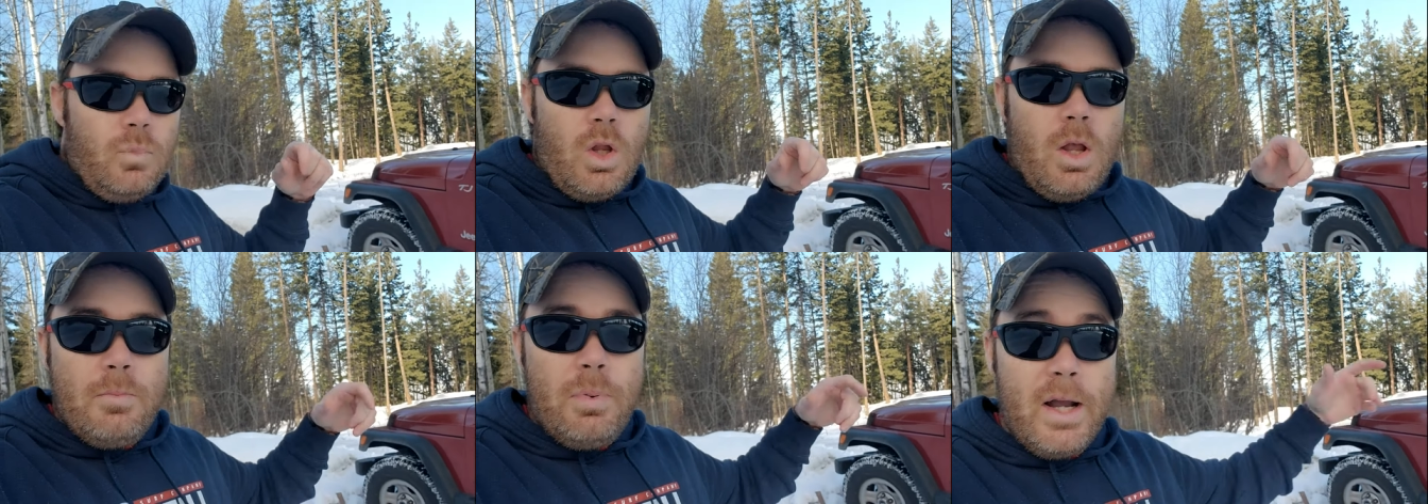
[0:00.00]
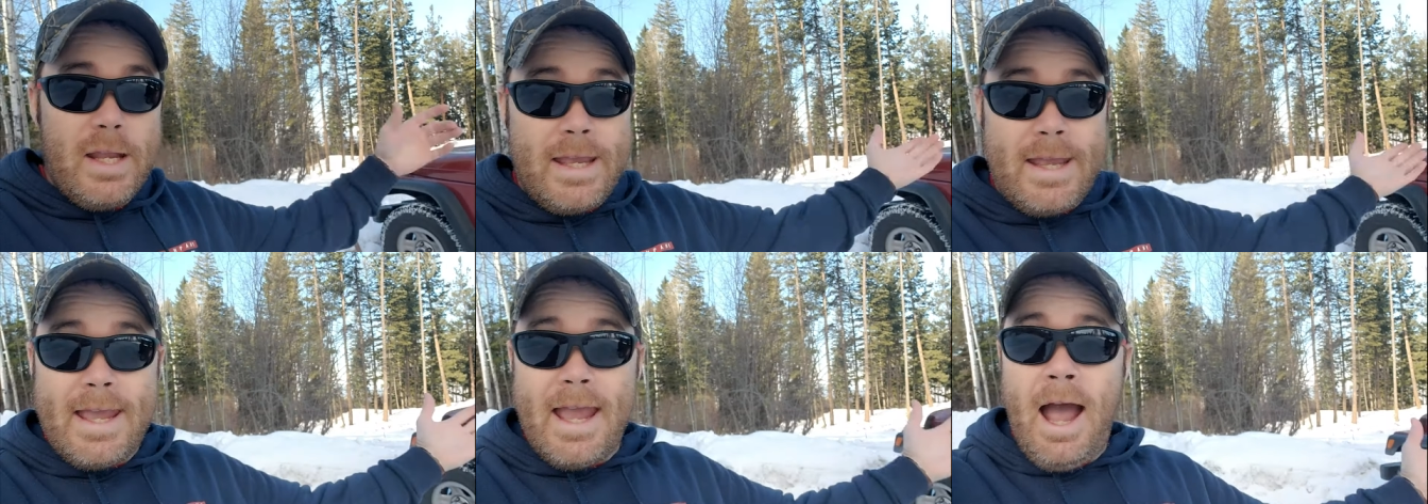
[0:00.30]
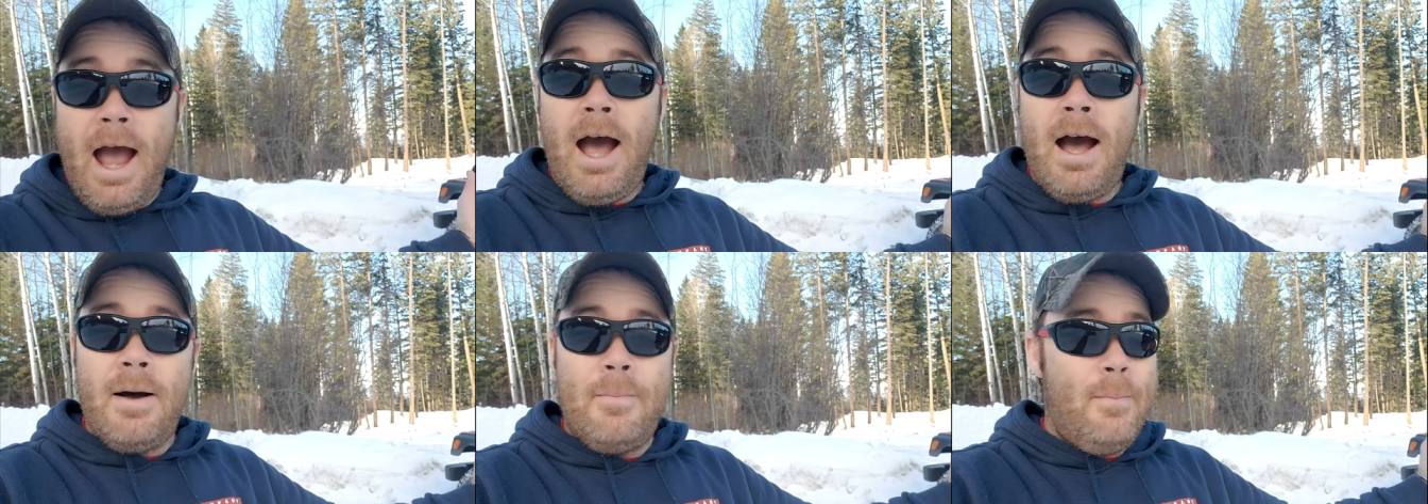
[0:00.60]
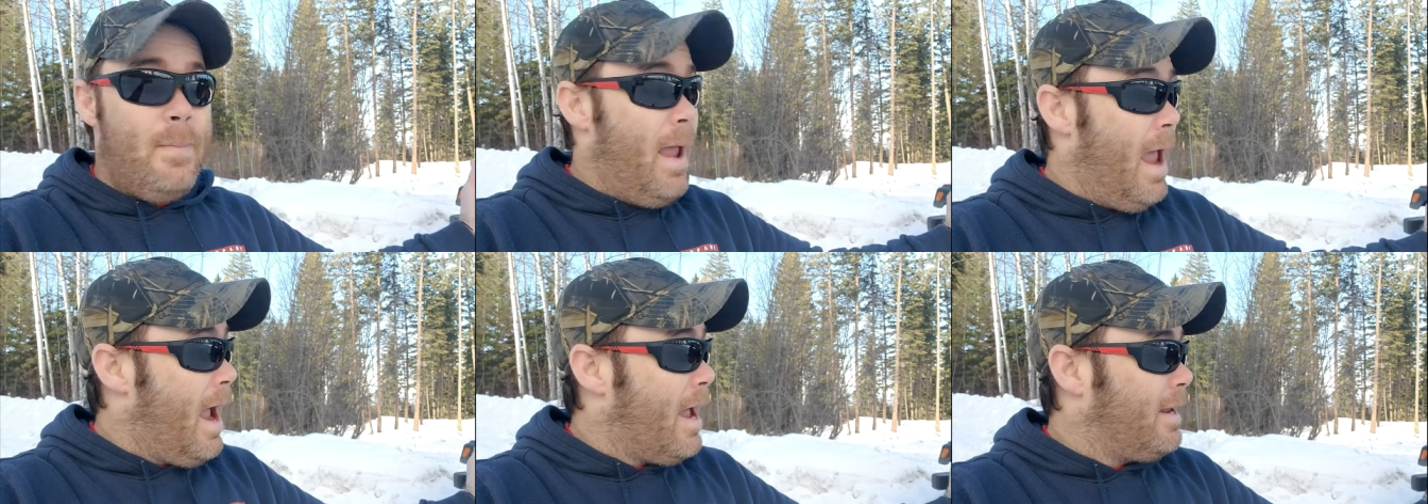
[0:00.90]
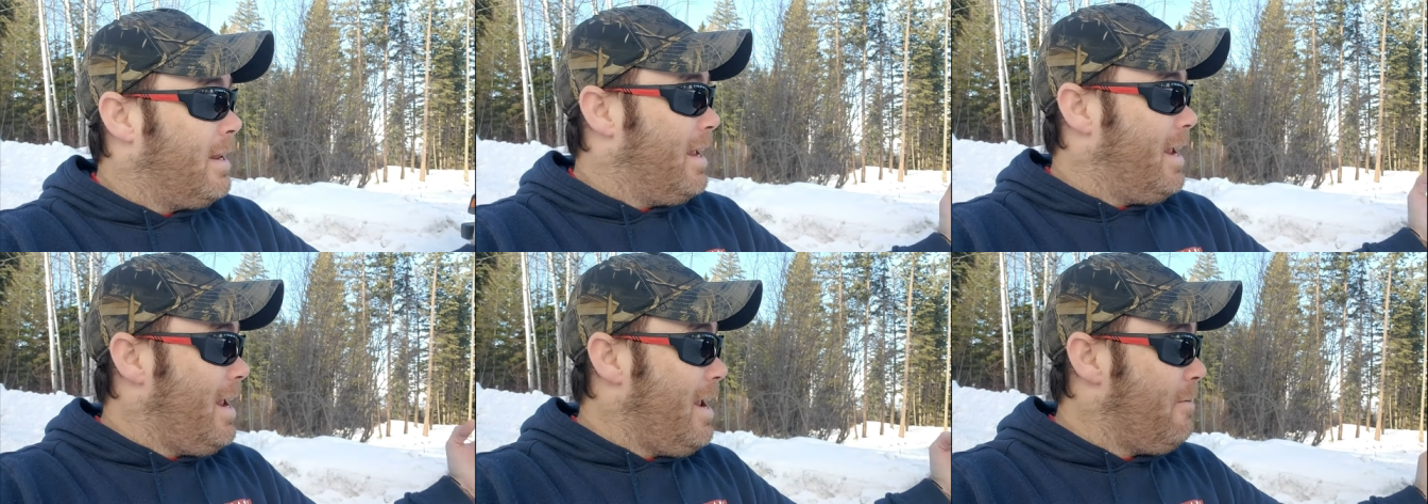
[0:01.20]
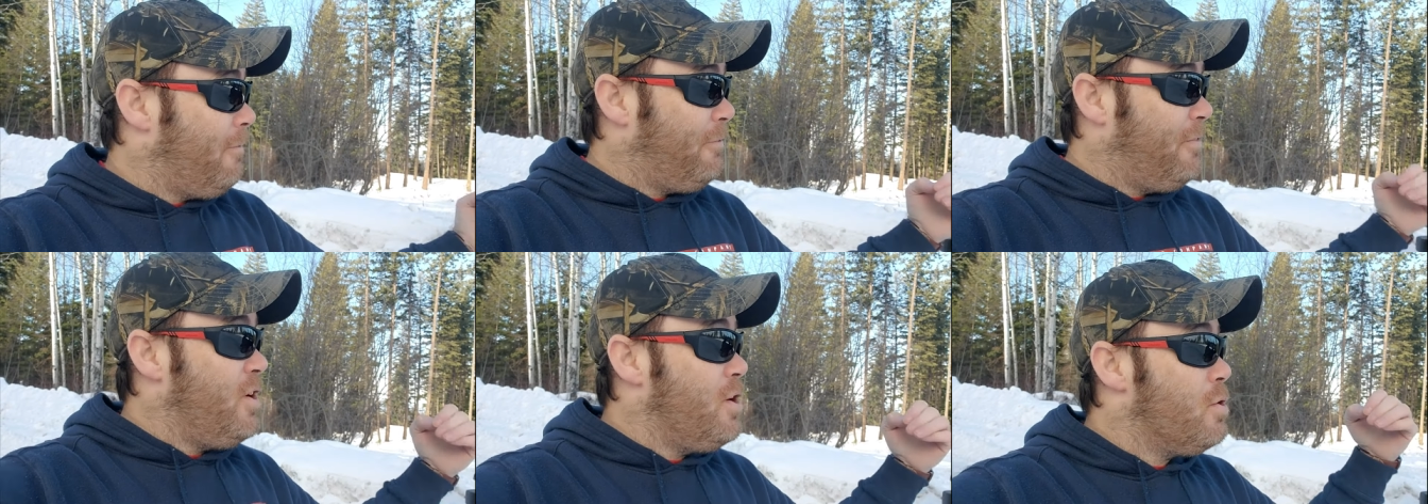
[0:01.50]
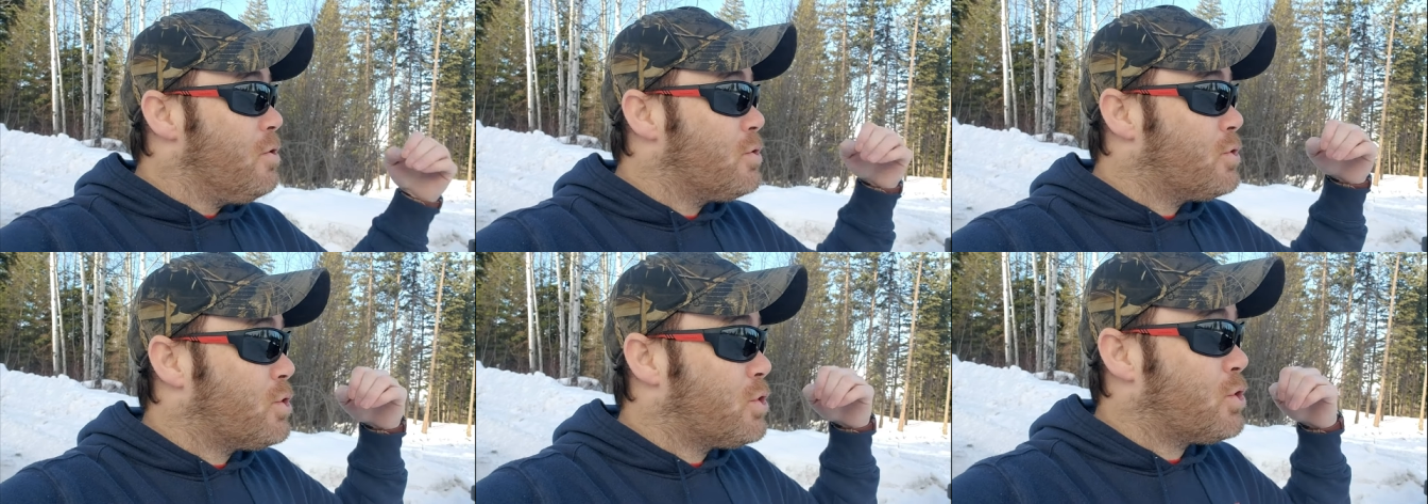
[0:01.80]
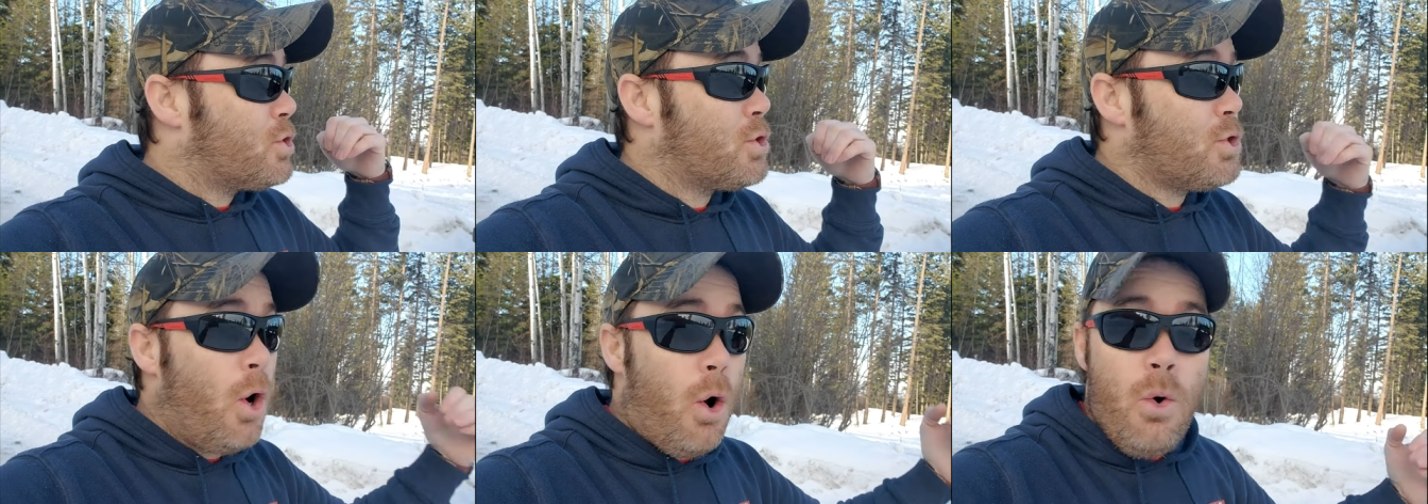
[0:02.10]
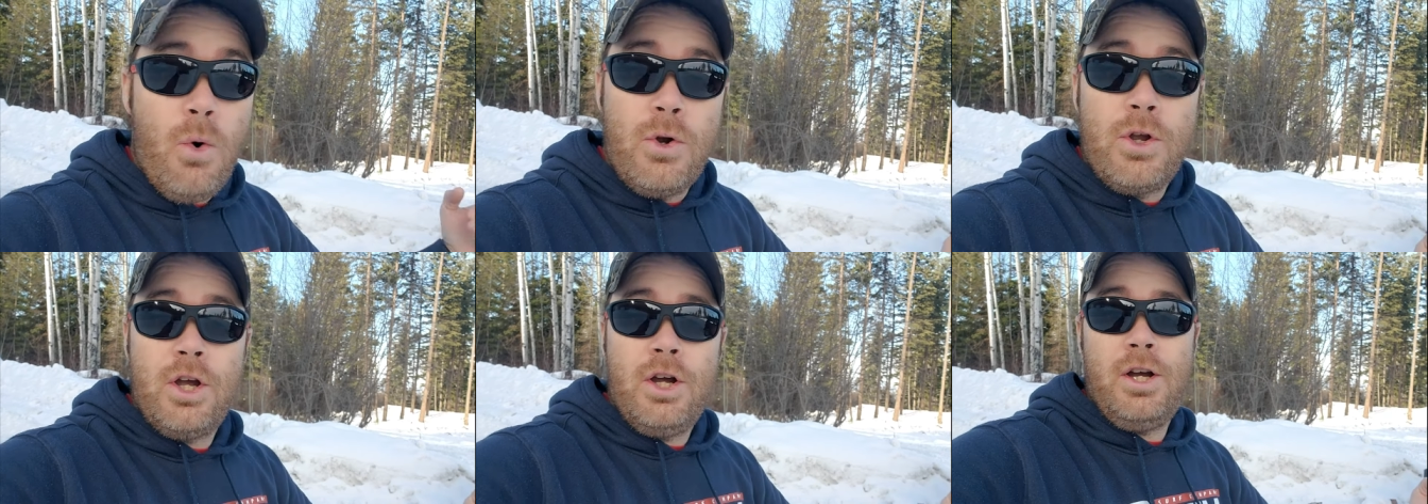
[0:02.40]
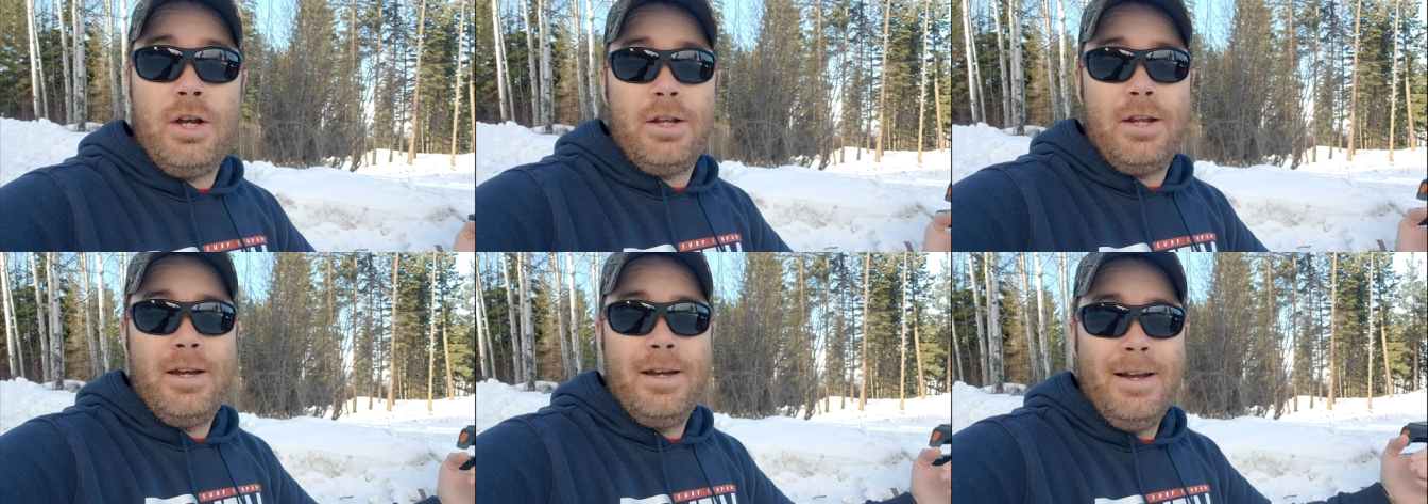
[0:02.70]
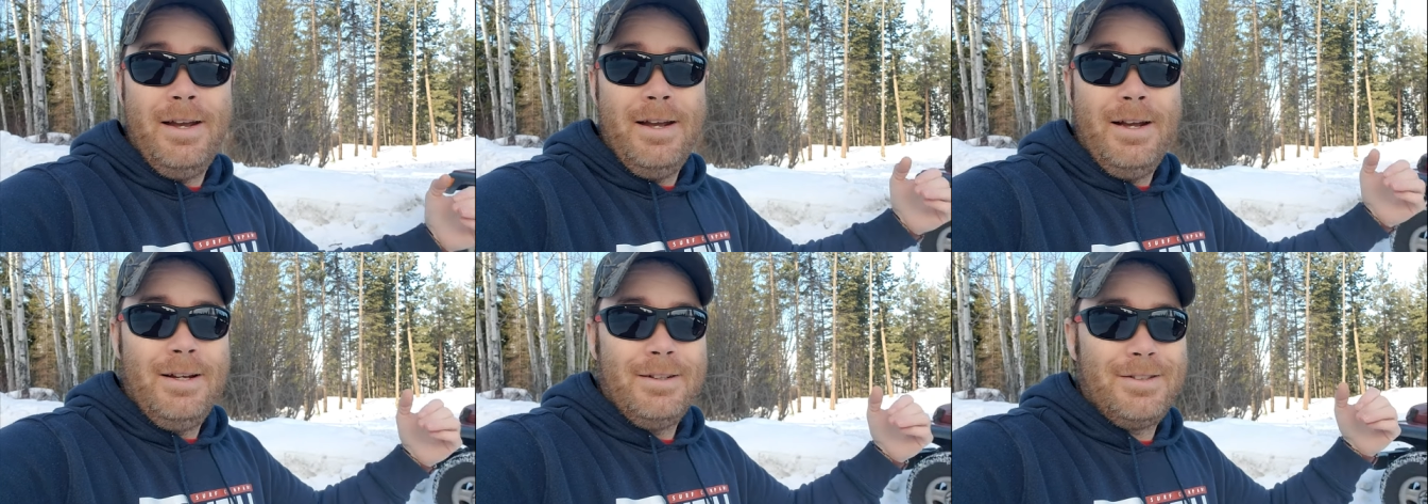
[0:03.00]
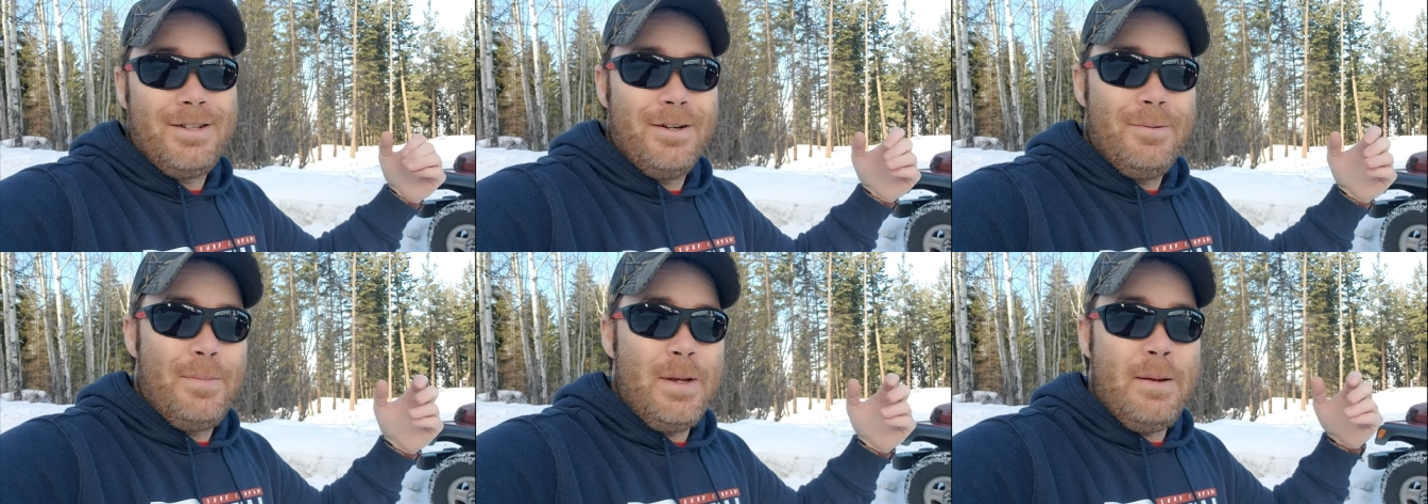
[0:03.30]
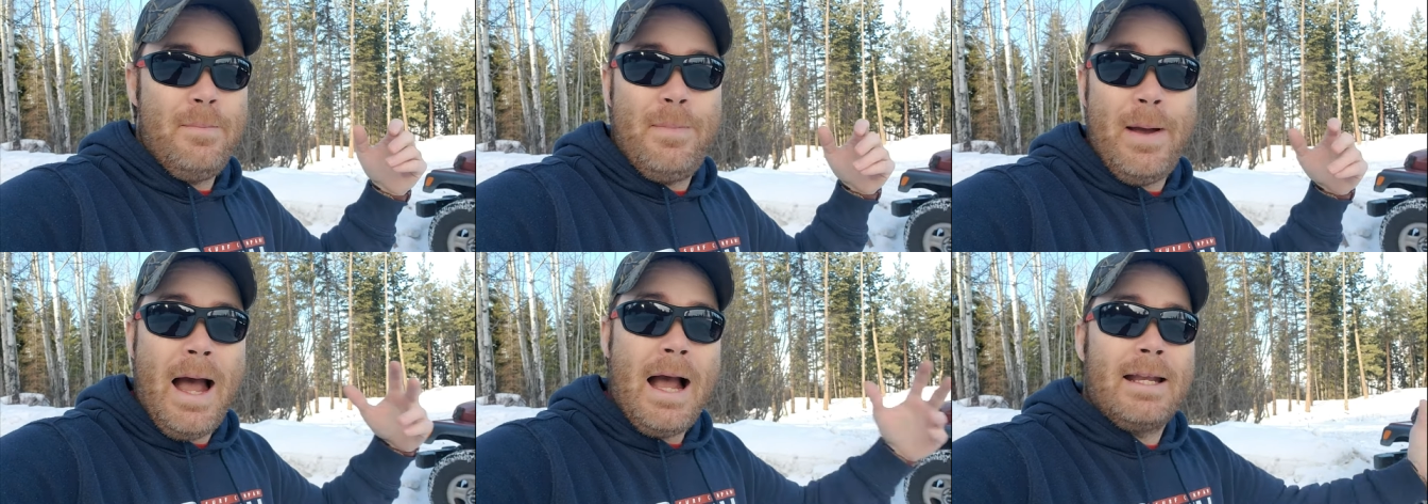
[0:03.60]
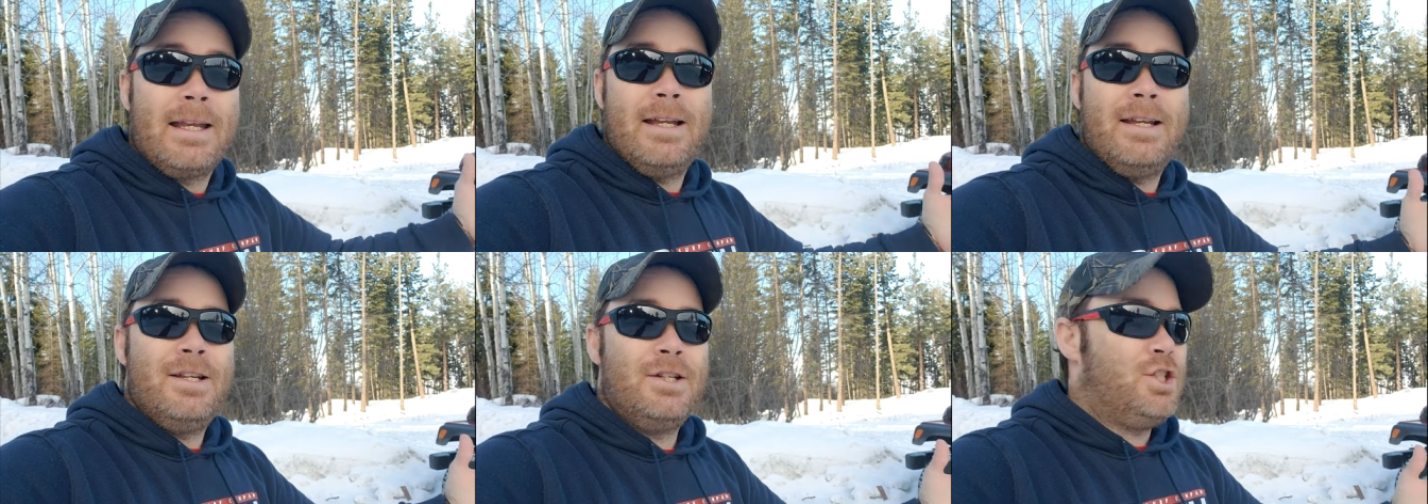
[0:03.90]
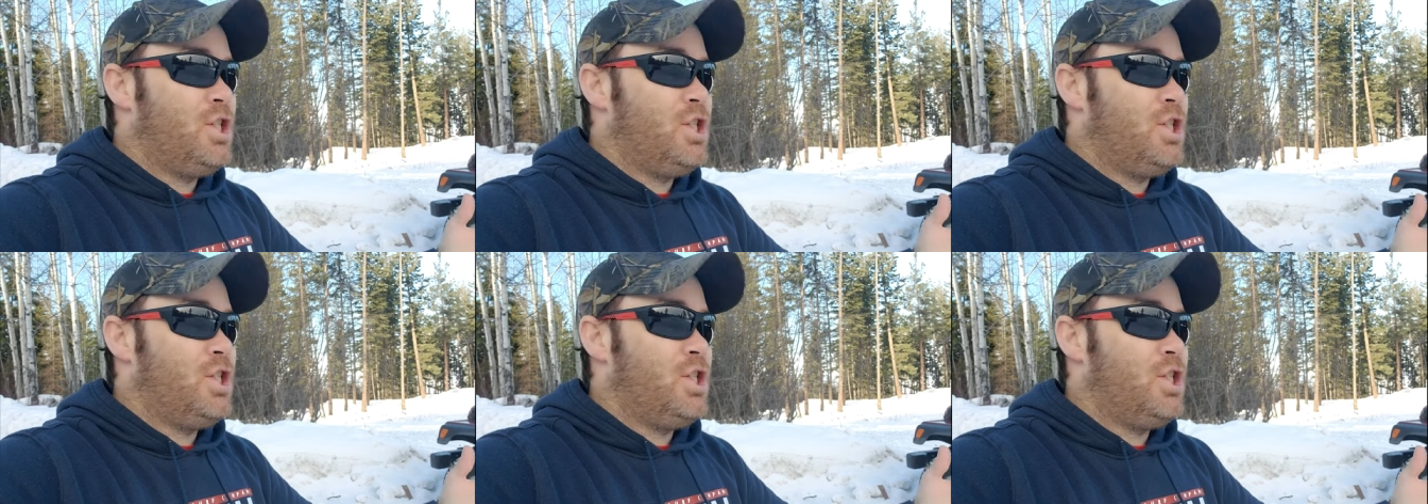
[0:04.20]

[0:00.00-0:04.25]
but yeah, man, it feels so good to be back in a